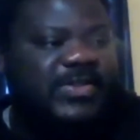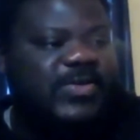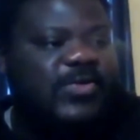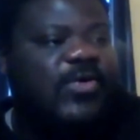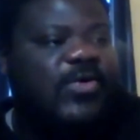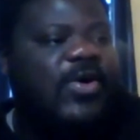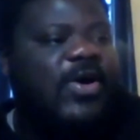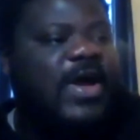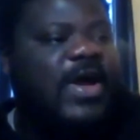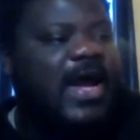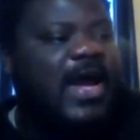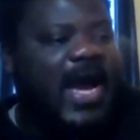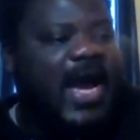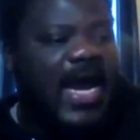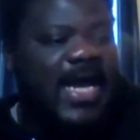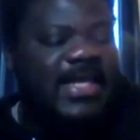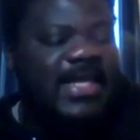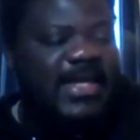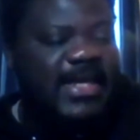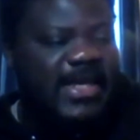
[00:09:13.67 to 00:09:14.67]
So
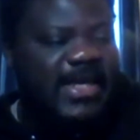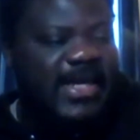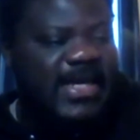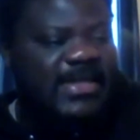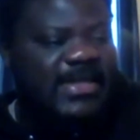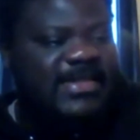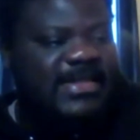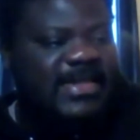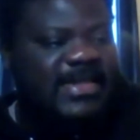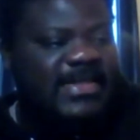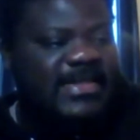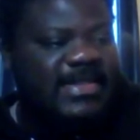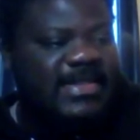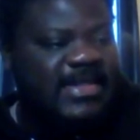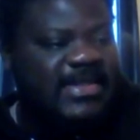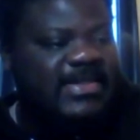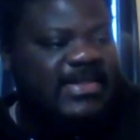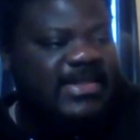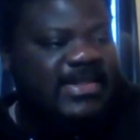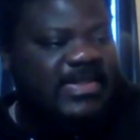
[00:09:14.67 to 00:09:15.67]
I think, yes,
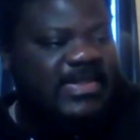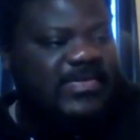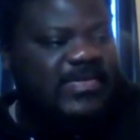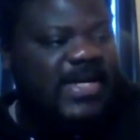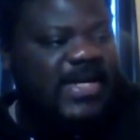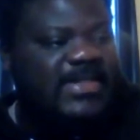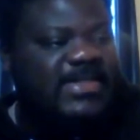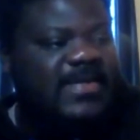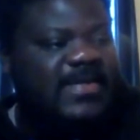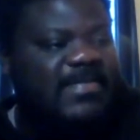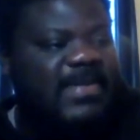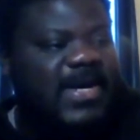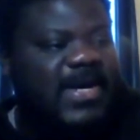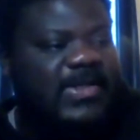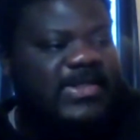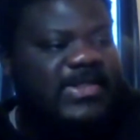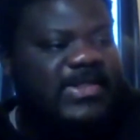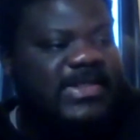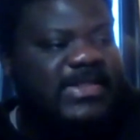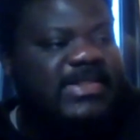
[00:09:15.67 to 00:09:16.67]
that's just right
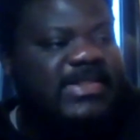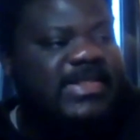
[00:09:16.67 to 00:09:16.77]
about it.